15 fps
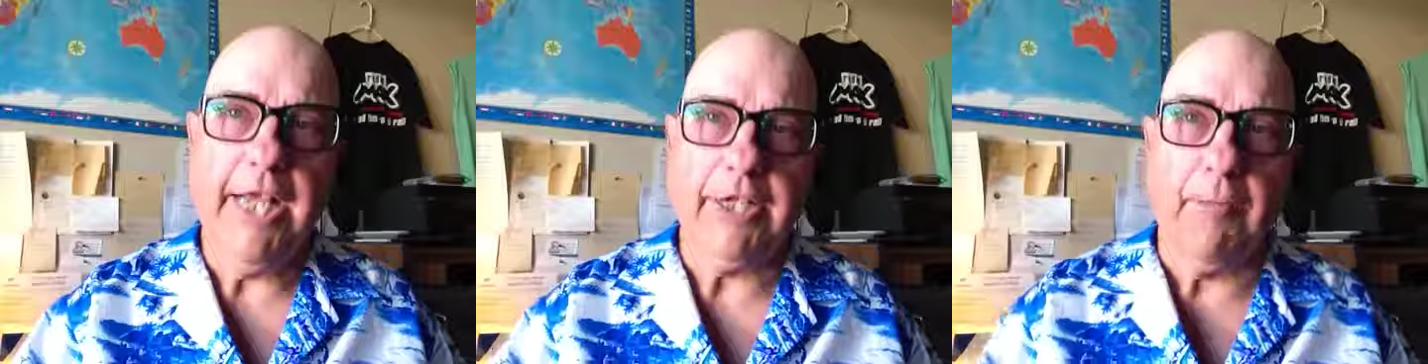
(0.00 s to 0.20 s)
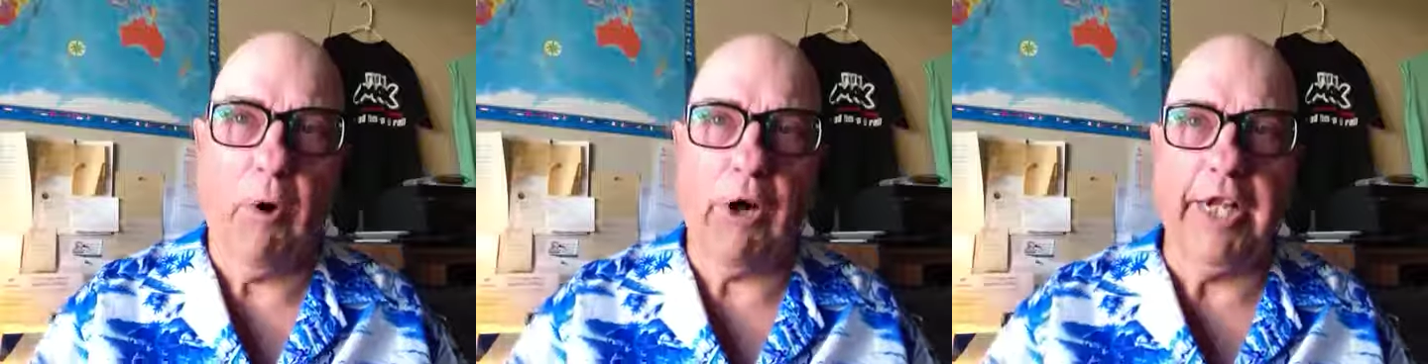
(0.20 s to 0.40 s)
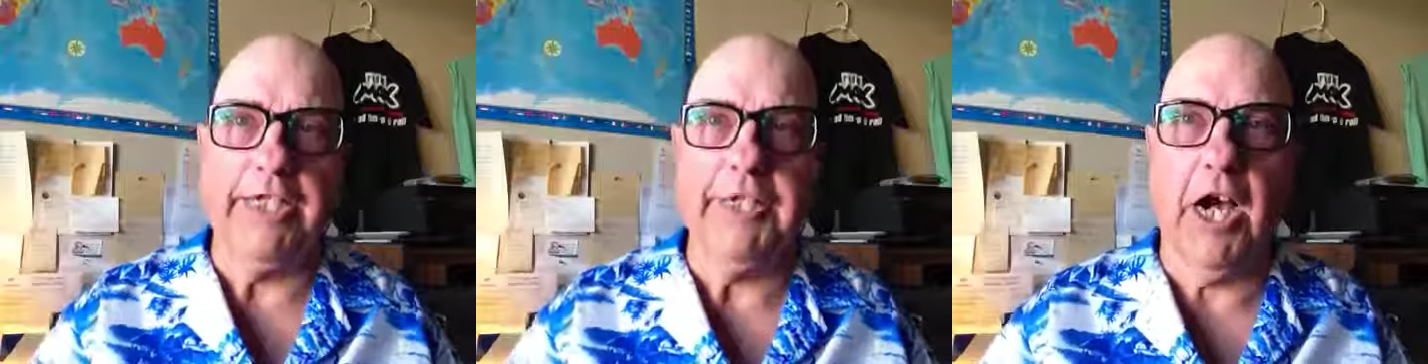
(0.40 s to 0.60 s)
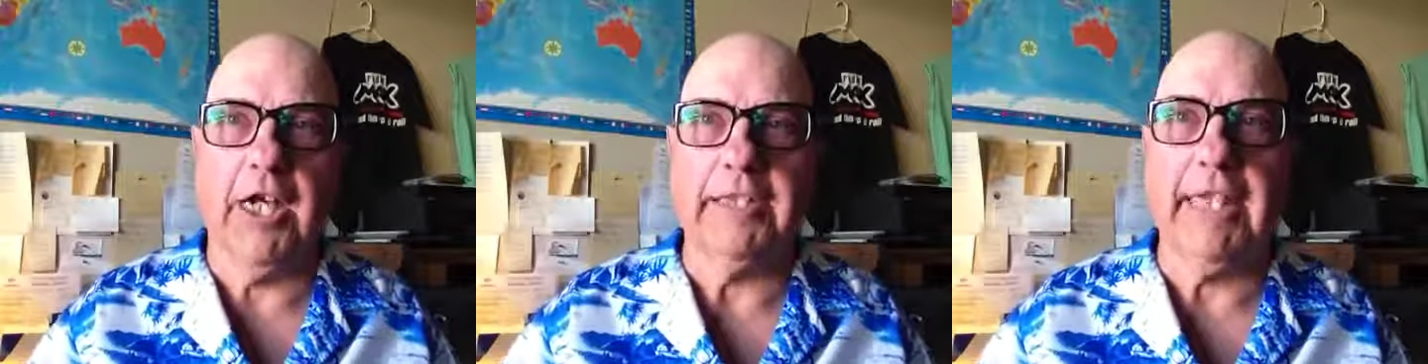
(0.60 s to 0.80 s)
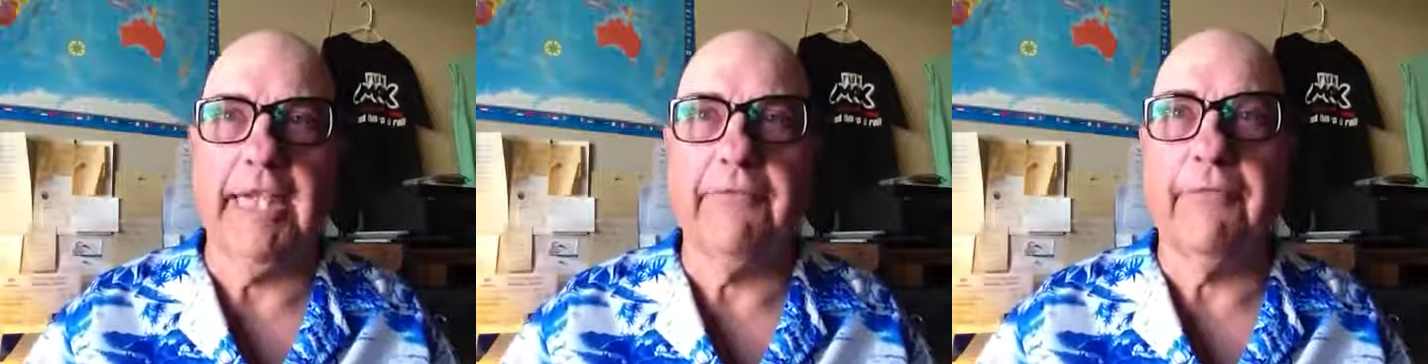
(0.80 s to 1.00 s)
Good morning,
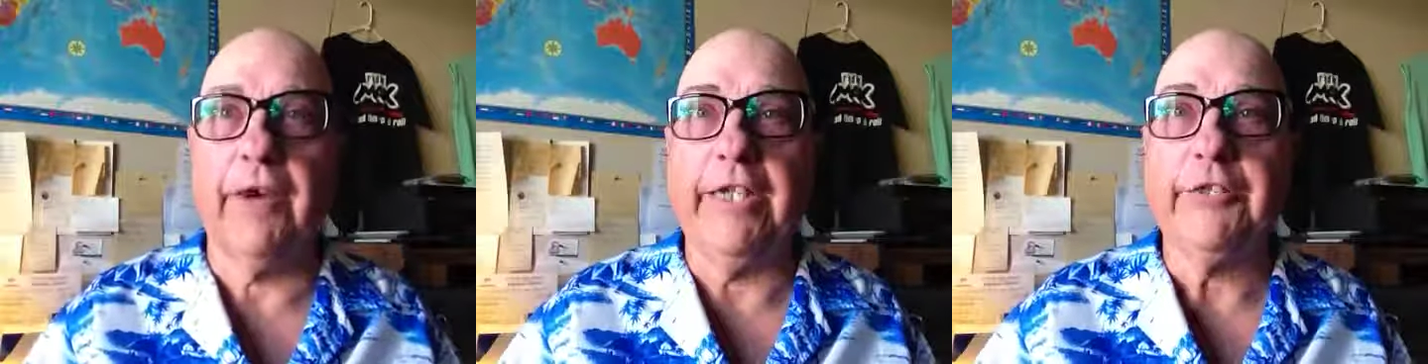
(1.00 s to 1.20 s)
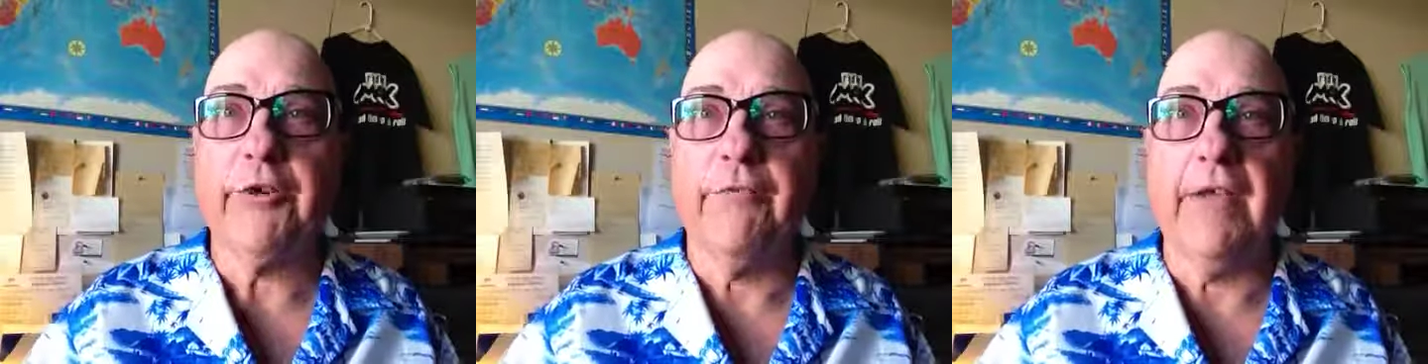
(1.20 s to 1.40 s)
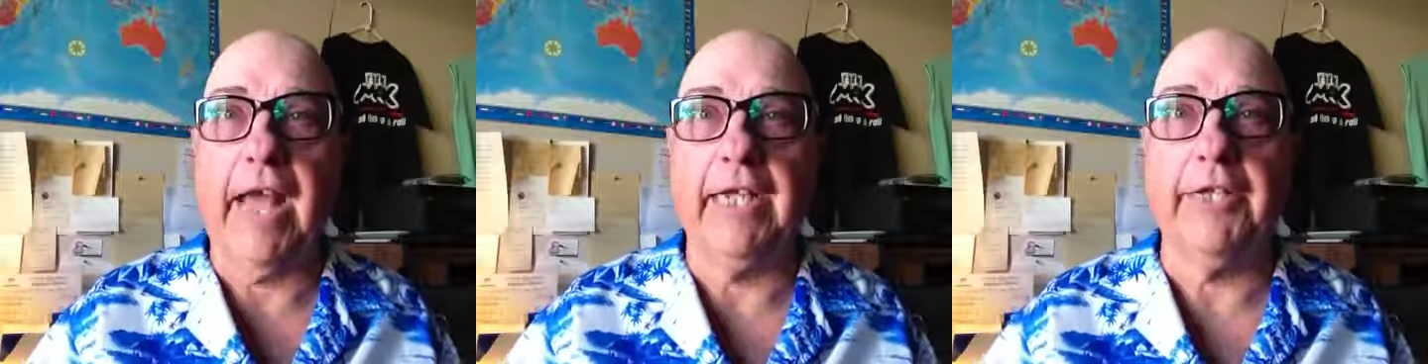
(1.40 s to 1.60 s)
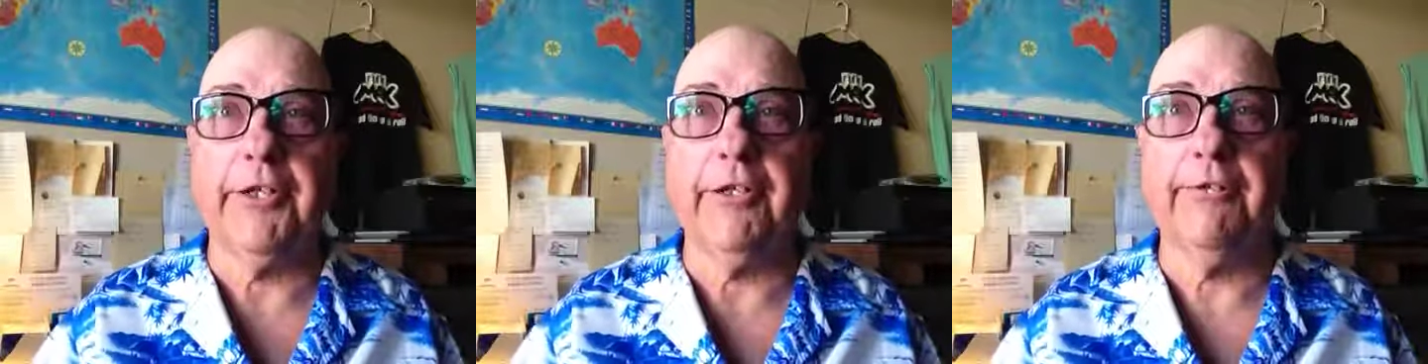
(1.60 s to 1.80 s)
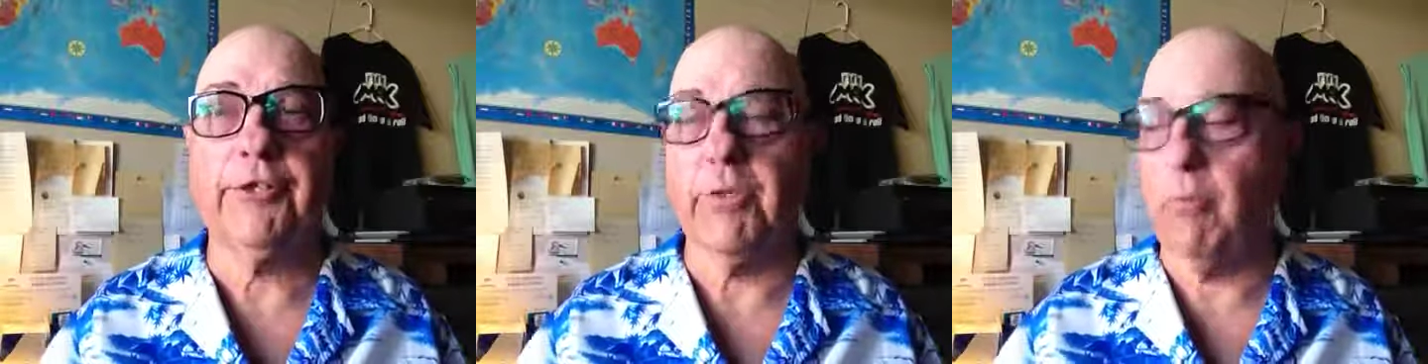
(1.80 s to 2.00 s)
Don Lane, Fraser Valley
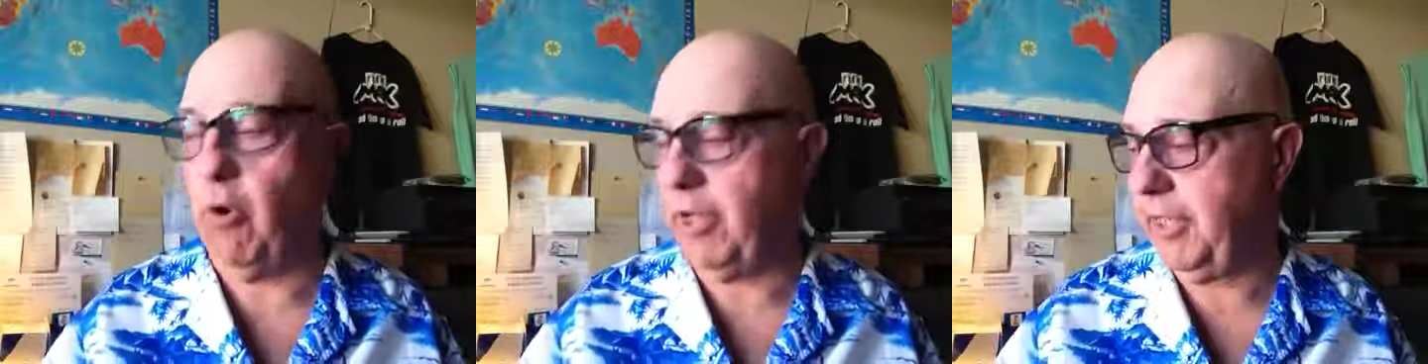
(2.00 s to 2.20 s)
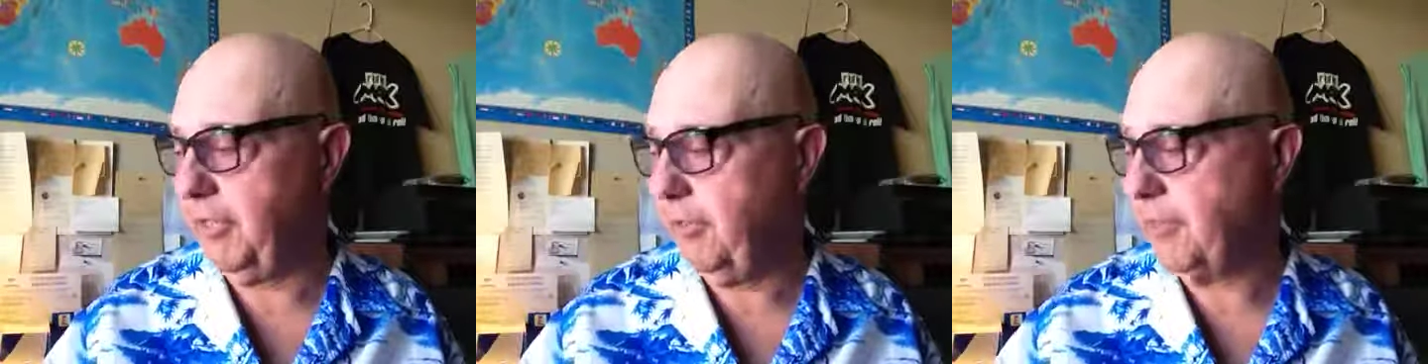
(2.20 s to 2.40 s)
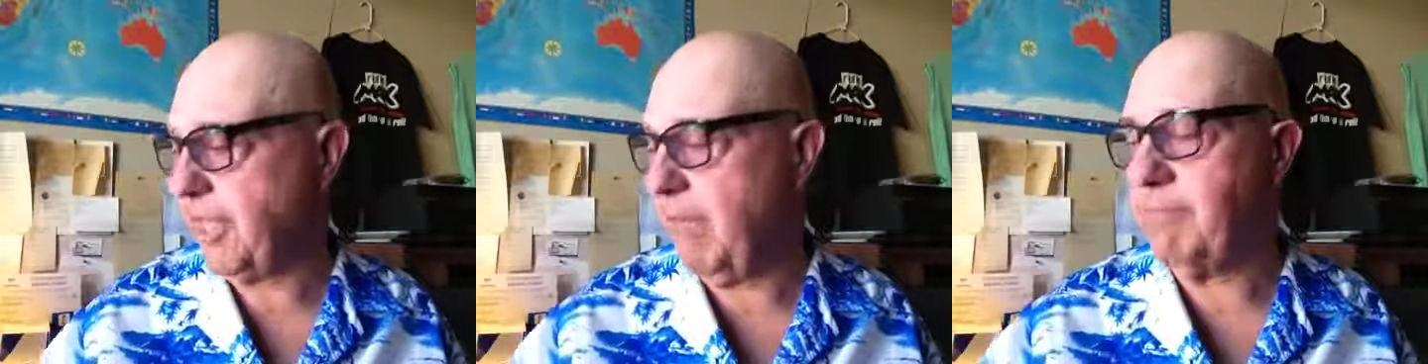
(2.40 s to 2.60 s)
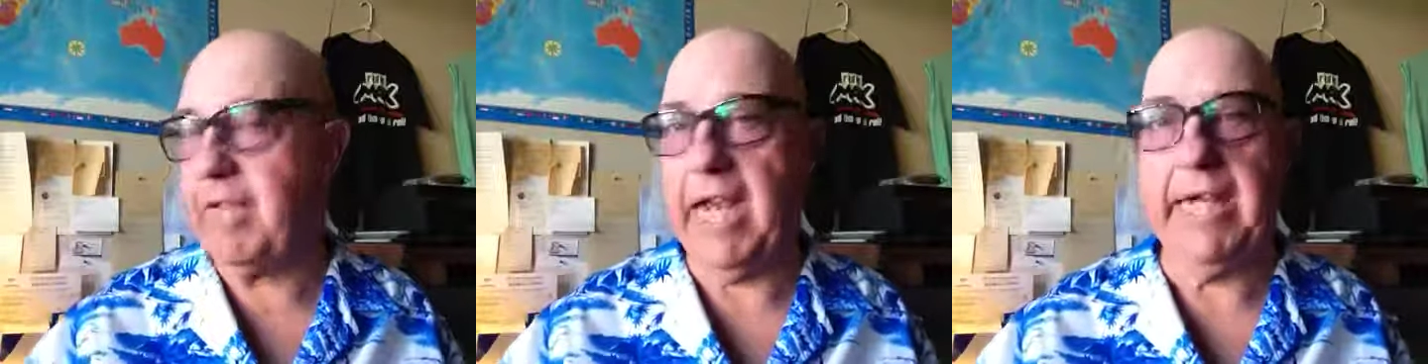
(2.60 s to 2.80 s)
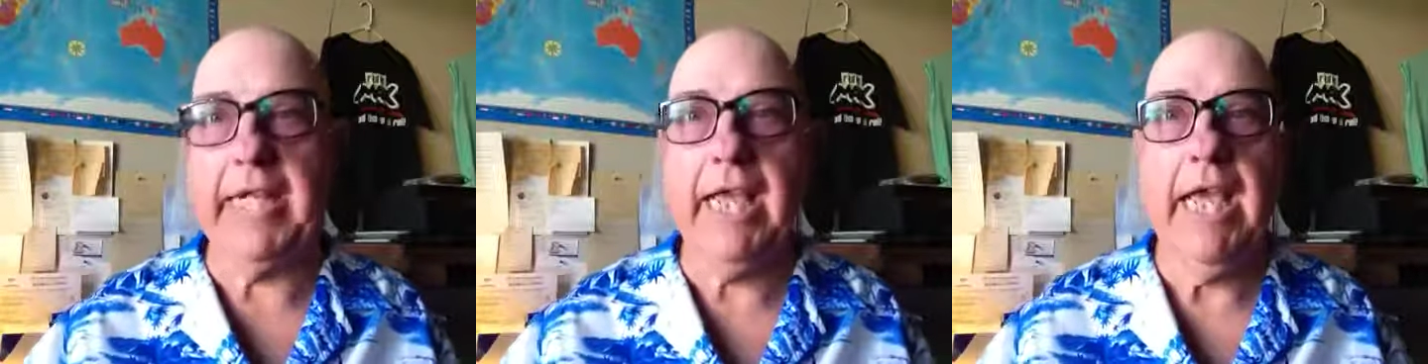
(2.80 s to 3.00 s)
News, your morning news
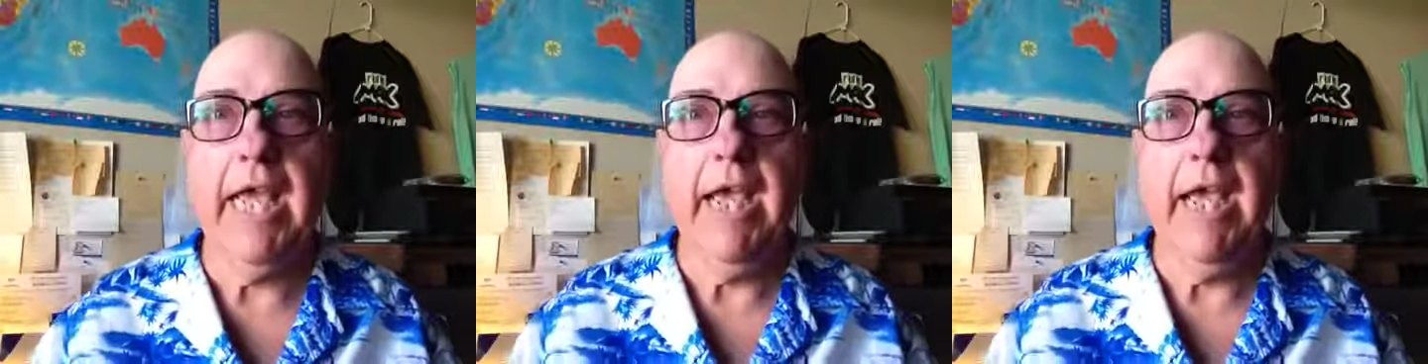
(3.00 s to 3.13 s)
update